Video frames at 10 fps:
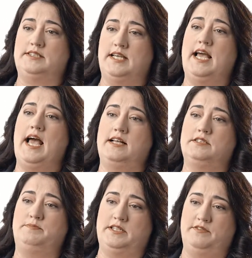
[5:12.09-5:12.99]
it
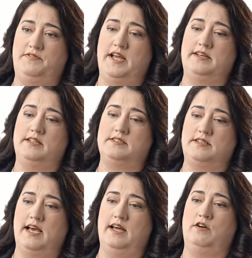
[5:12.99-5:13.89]
has been defendants
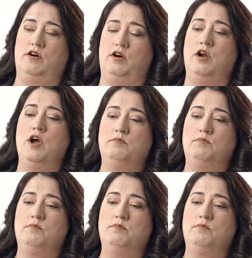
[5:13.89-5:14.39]
that are